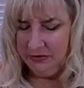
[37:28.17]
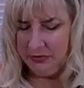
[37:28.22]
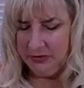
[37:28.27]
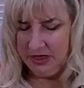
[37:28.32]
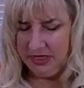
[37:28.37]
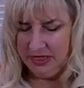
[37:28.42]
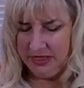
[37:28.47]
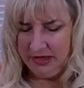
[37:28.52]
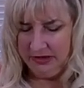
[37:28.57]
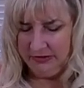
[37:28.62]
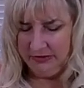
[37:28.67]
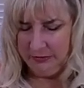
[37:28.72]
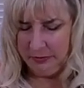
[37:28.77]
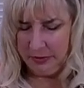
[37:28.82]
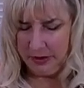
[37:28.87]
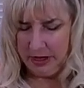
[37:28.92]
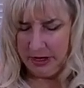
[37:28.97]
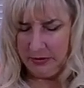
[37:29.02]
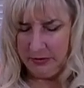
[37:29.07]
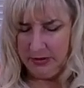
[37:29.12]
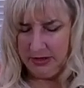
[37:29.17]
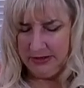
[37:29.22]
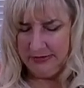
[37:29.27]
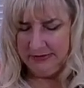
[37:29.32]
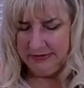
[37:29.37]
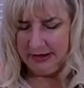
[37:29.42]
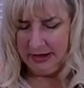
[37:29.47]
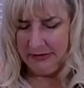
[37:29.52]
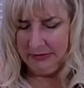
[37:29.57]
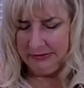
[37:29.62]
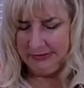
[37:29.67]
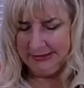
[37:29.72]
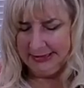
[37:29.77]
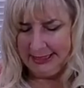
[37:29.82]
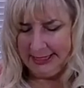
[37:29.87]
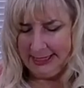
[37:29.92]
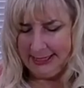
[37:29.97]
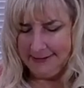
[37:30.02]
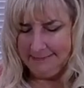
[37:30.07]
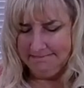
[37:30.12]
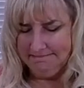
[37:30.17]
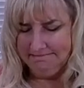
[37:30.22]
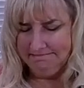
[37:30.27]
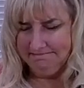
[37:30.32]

with the spring ones, I was like,